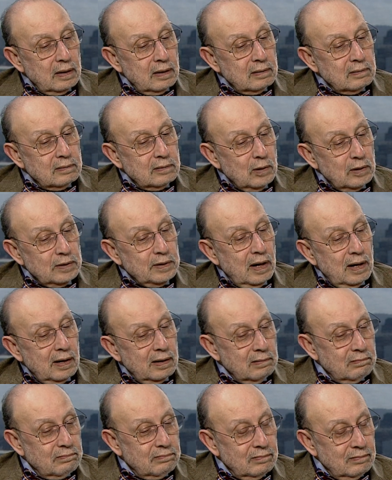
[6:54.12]
you and
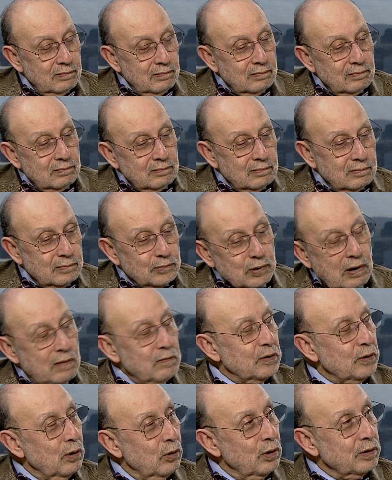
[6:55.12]
I
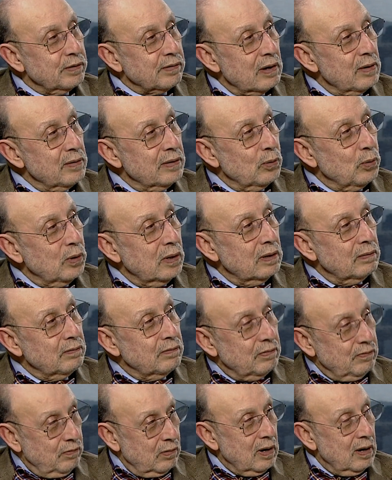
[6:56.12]
traveled a lot around the world
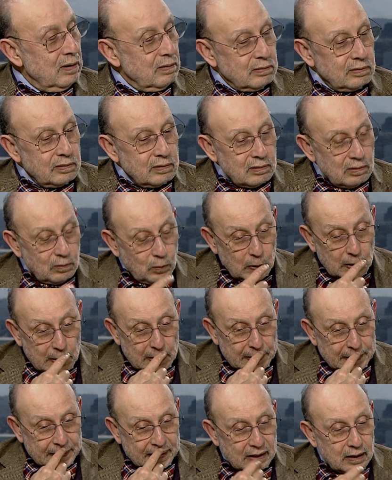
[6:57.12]
for our
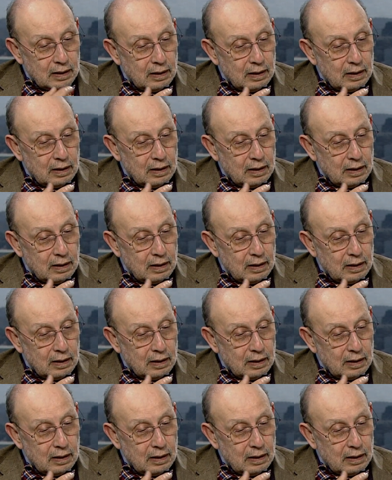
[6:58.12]
work.